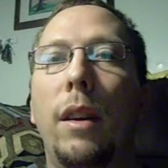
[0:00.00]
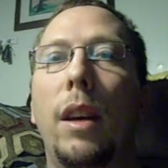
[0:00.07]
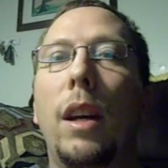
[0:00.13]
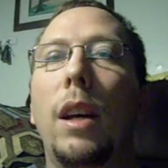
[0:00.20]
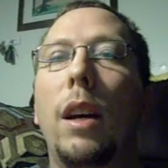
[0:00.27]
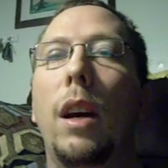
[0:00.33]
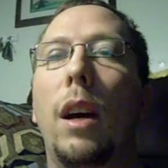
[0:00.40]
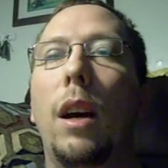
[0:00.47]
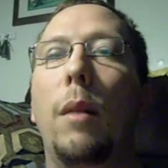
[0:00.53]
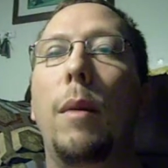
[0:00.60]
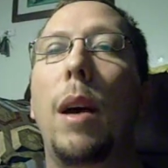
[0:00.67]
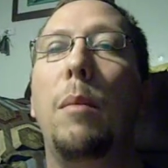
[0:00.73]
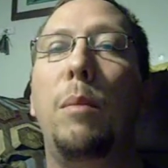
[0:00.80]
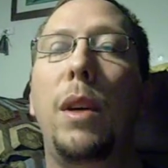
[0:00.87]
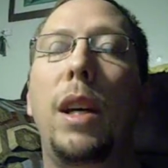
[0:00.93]
and
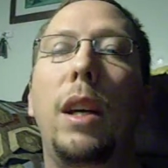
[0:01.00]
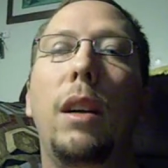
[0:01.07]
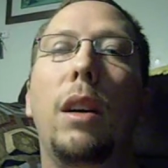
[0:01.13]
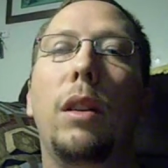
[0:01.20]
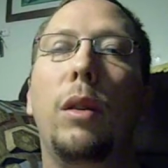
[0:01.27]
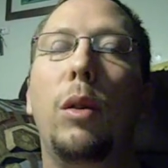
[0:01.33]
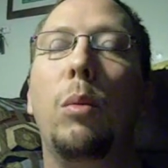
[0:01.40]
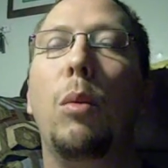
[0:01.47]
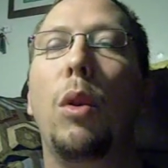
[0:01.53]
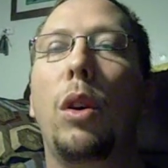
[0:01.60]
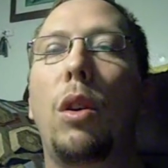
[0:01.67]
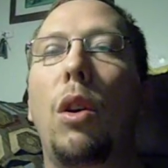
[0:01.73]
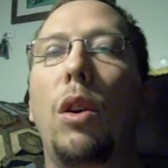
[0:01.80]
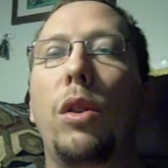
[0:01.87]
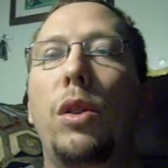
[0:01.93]
be a little more
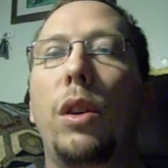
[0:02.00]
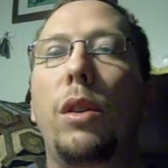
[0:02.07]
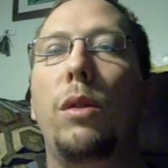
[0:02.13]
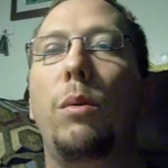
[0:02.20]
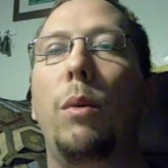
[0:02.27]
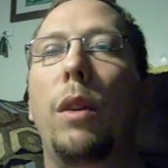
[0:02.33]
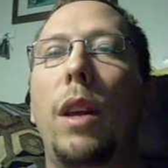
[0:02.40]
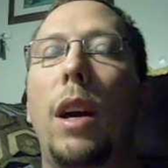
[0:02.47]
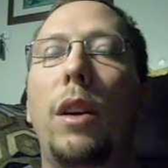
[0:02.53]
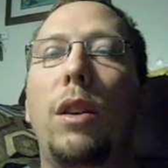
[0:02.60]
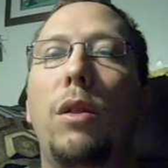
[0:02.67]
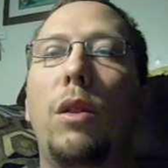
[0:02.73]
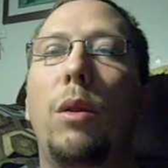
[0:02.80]
cautious with how you do it.